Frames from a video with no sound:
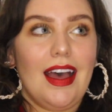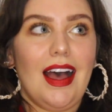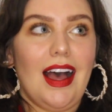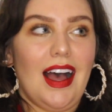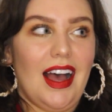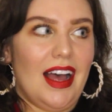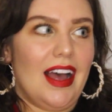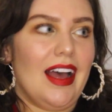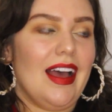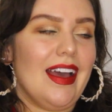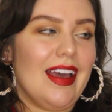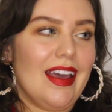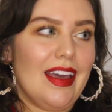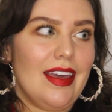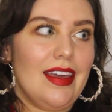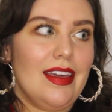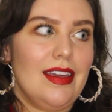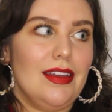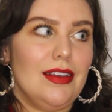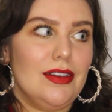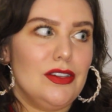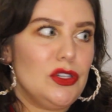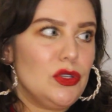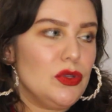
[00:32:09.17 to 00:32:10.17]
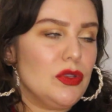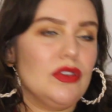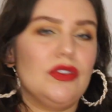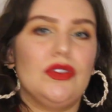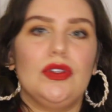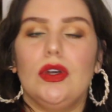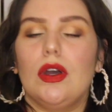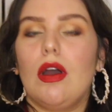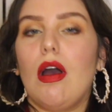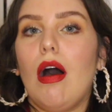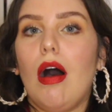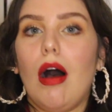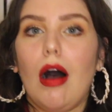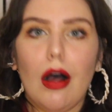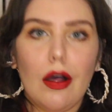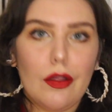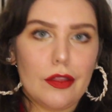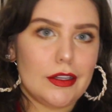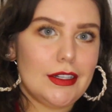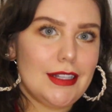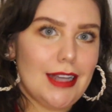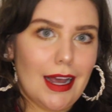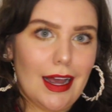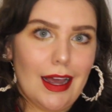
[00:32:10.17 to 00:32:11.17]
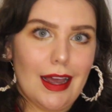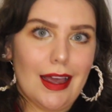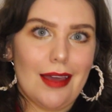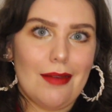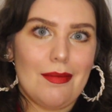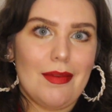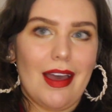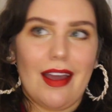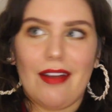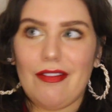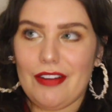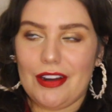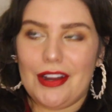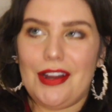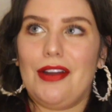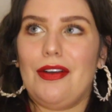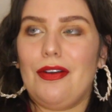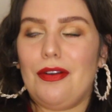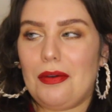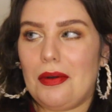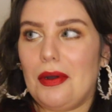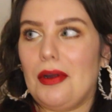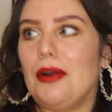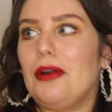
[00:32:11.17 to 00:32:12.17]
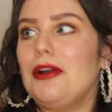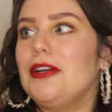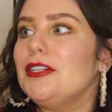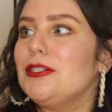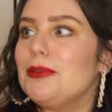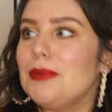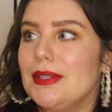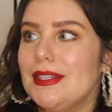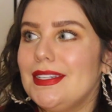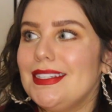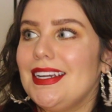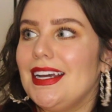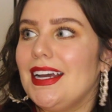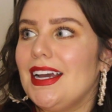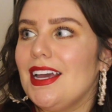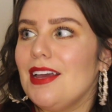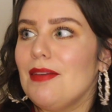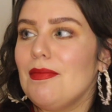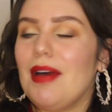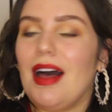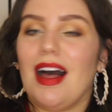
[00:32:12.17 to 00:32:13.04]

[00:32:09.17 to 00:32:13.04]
I do this look all the time, every year around Christmas time.